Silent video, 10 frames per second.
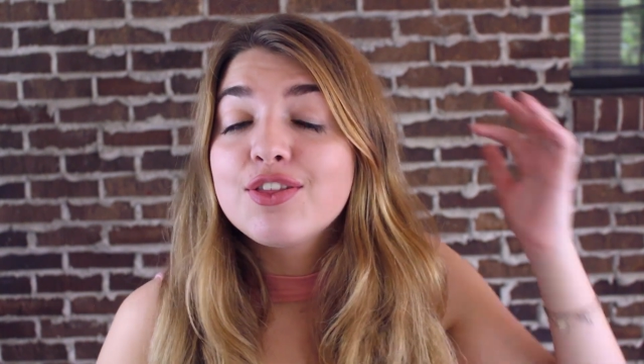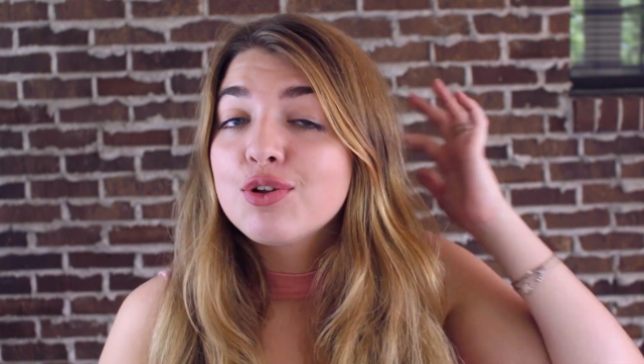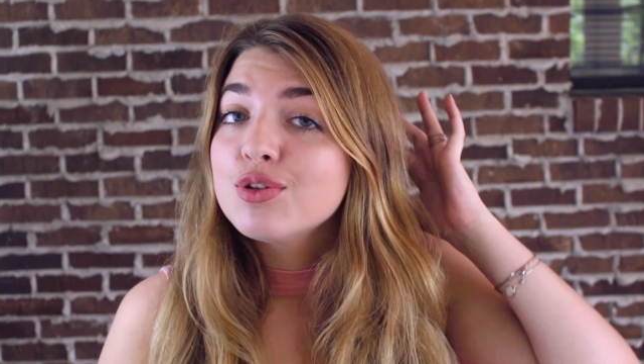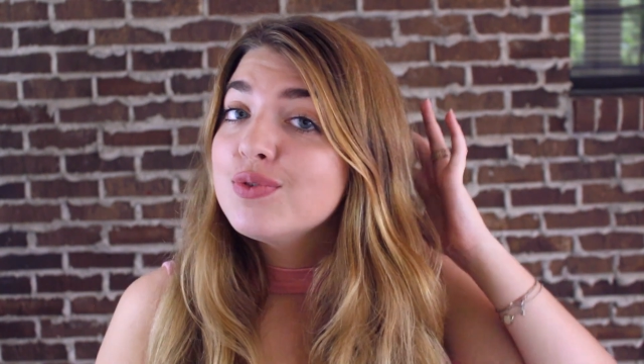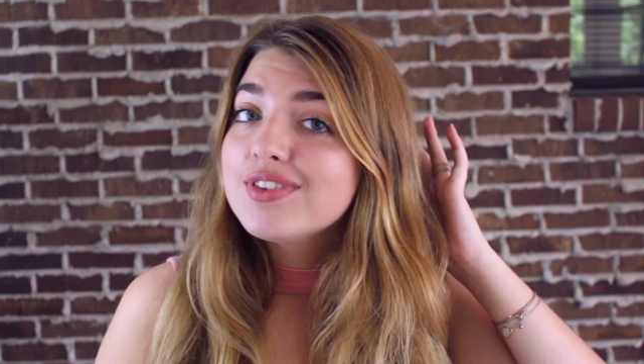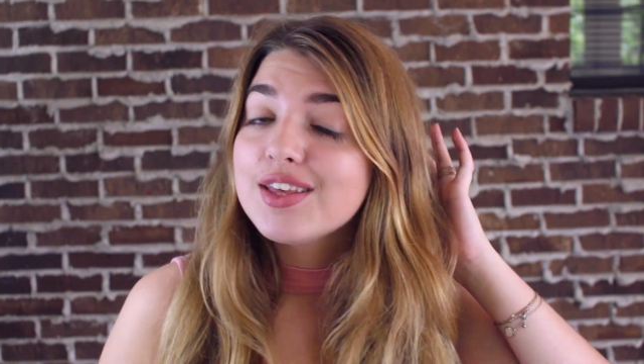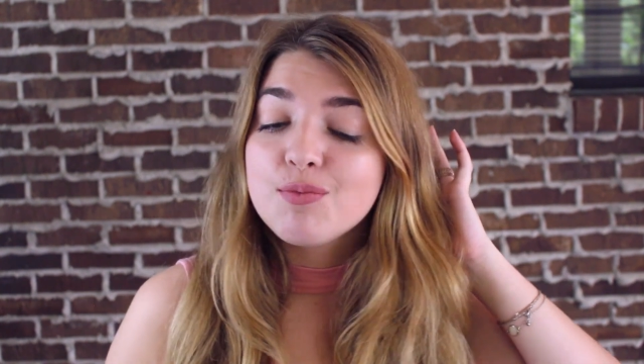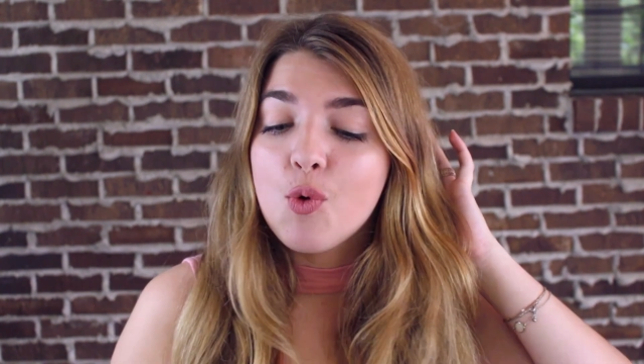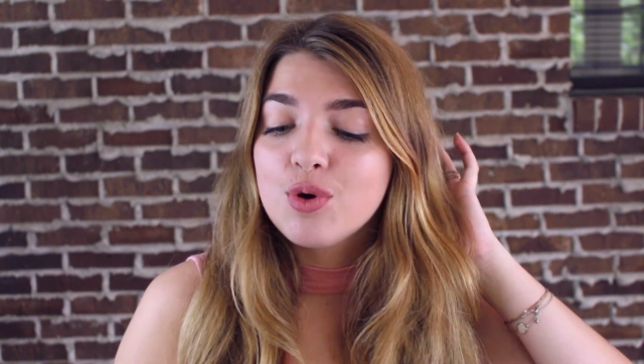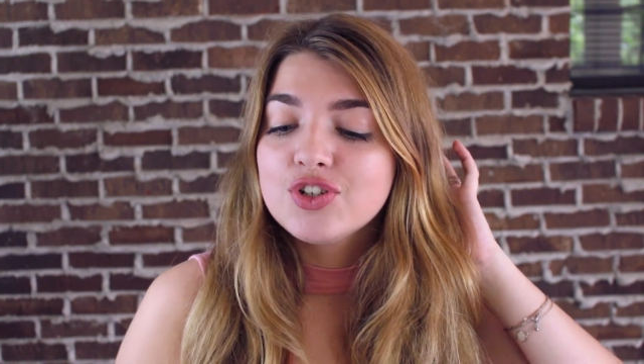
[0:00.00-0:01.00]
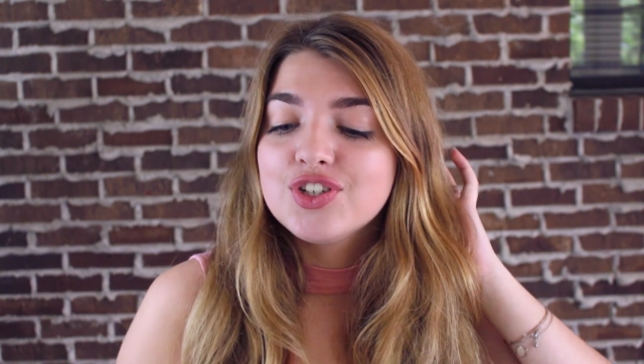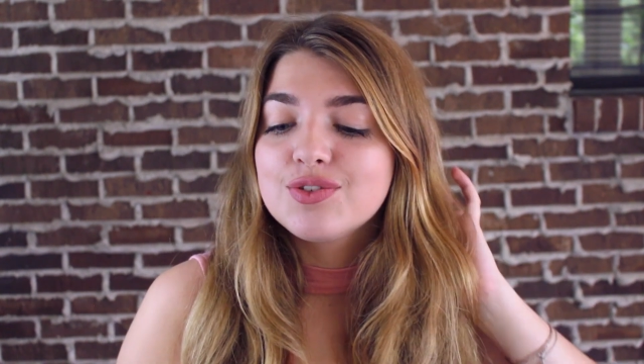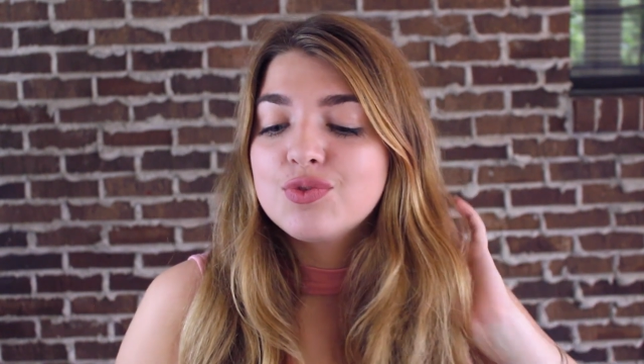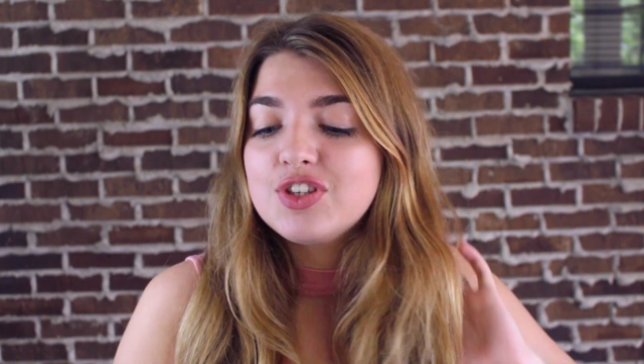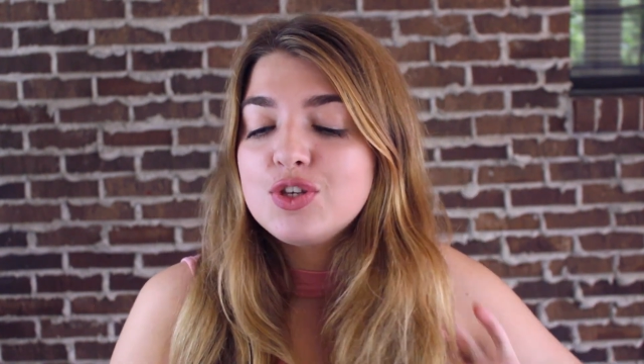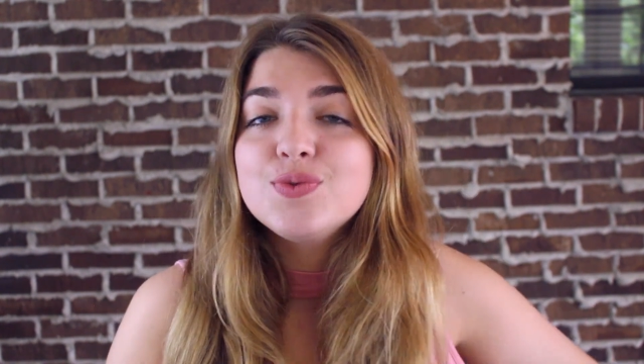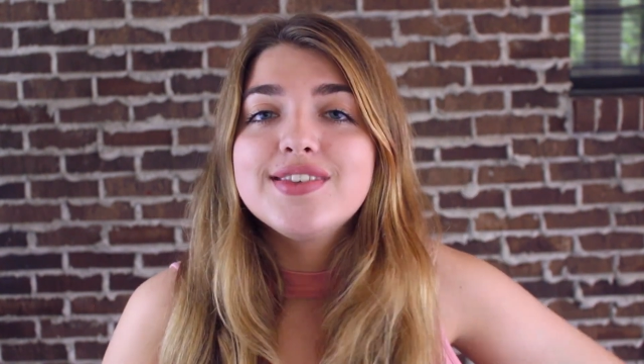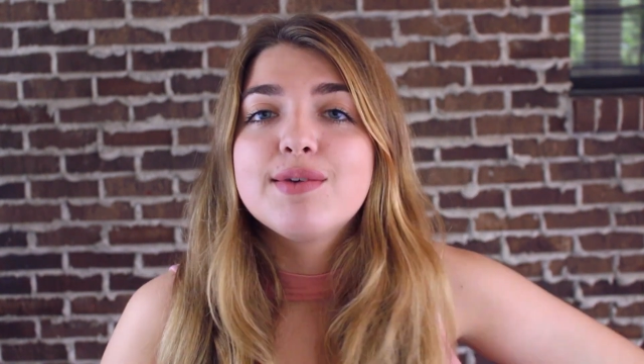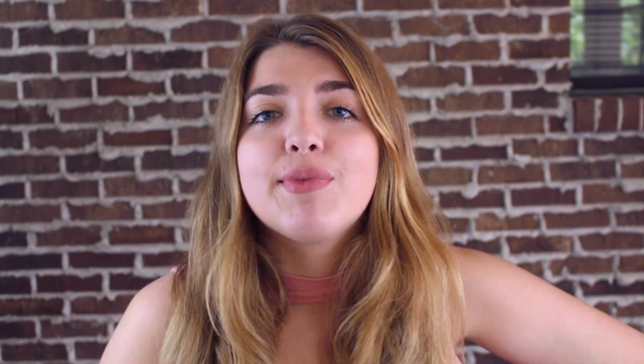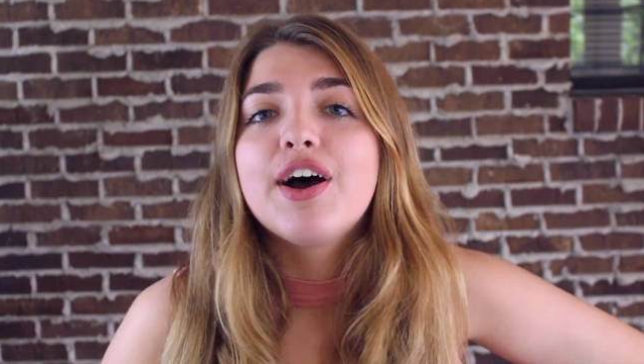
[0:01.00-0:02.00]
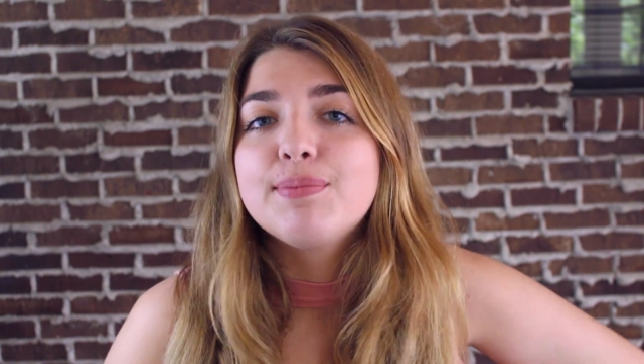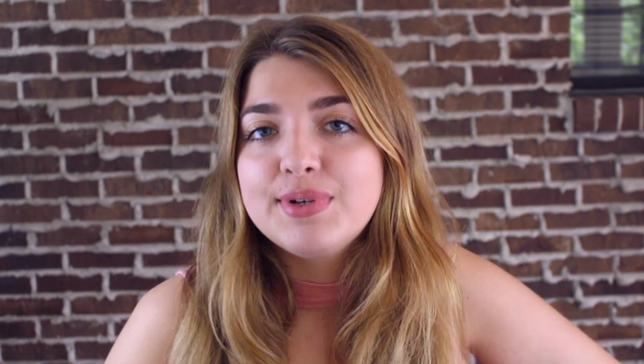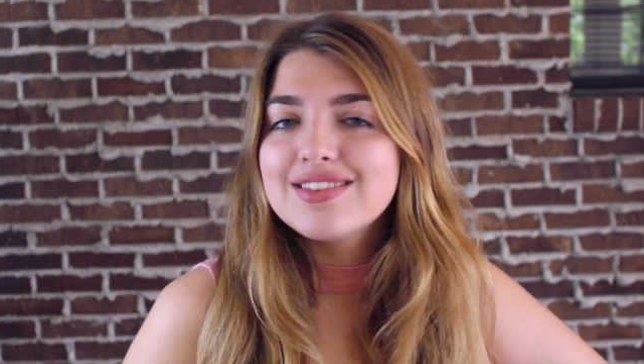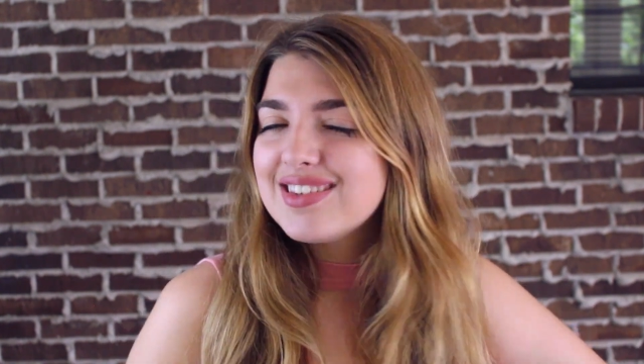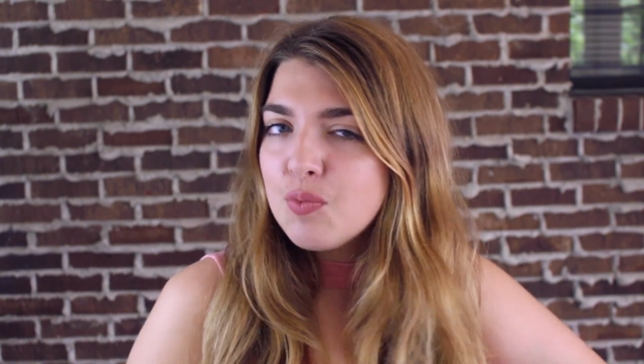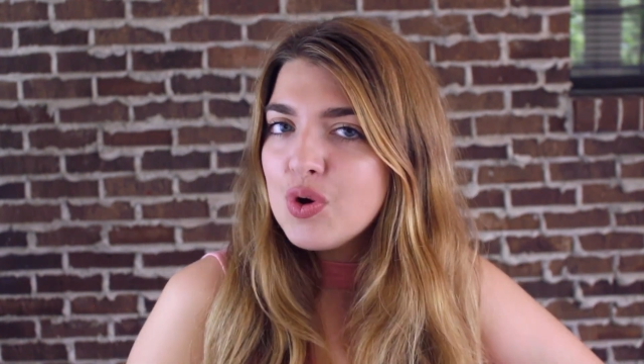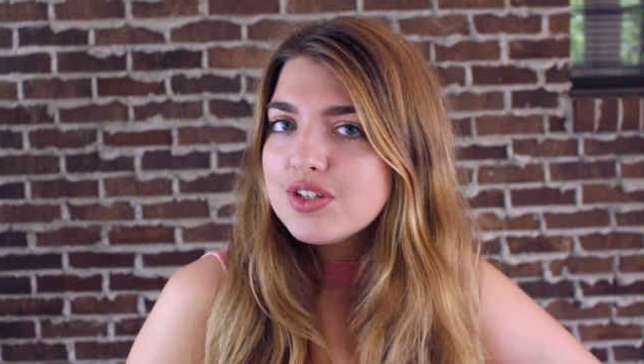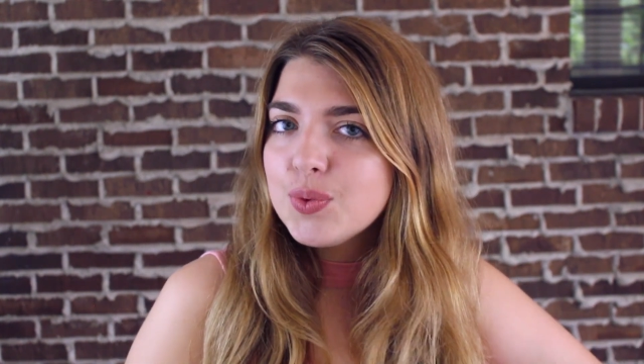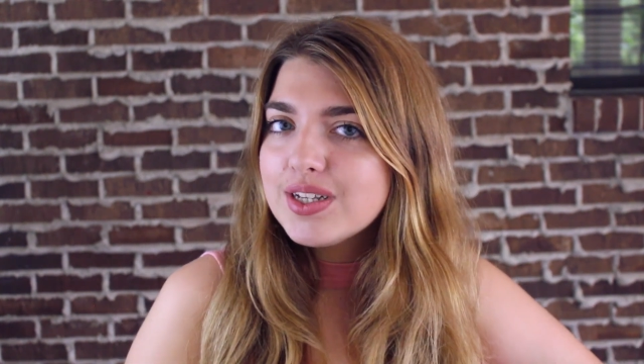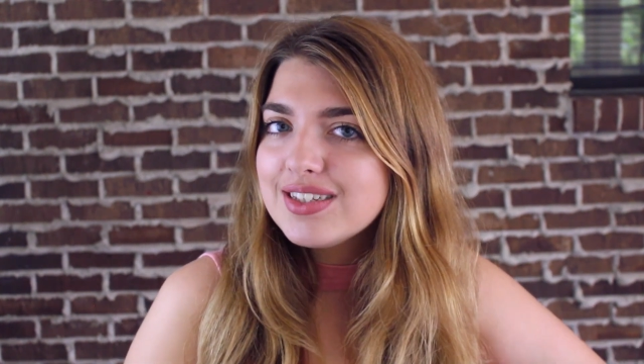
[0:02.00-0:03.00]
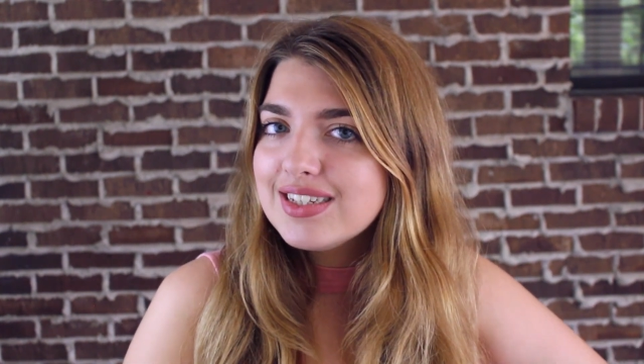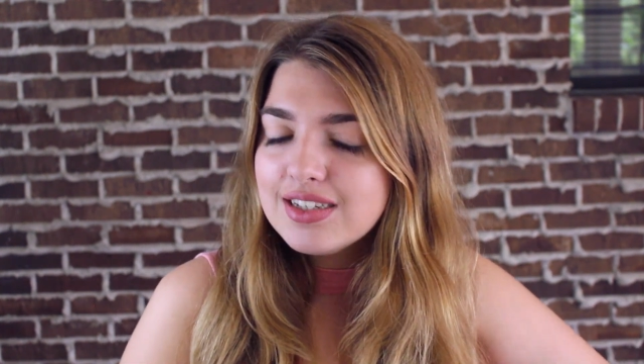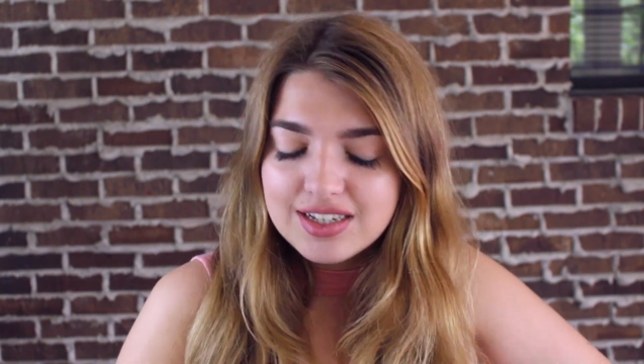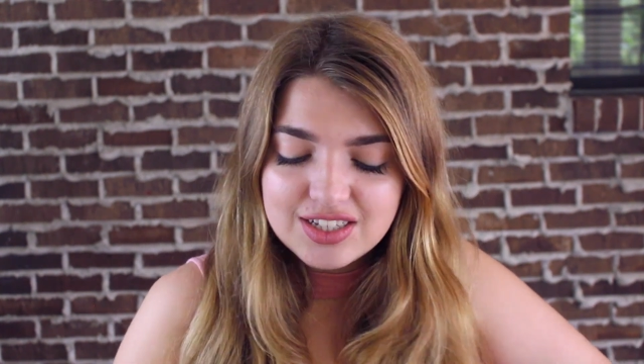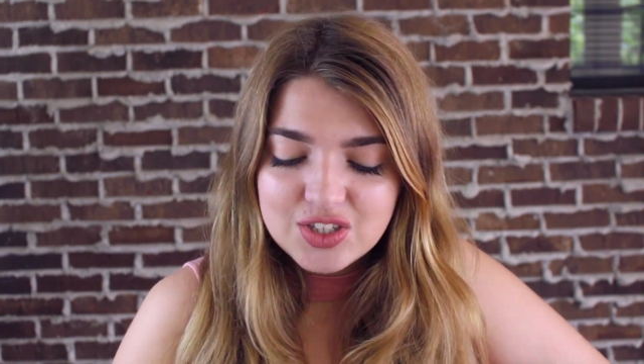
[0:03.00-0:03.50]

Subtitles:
either lose them or just use them up somewhat quickly.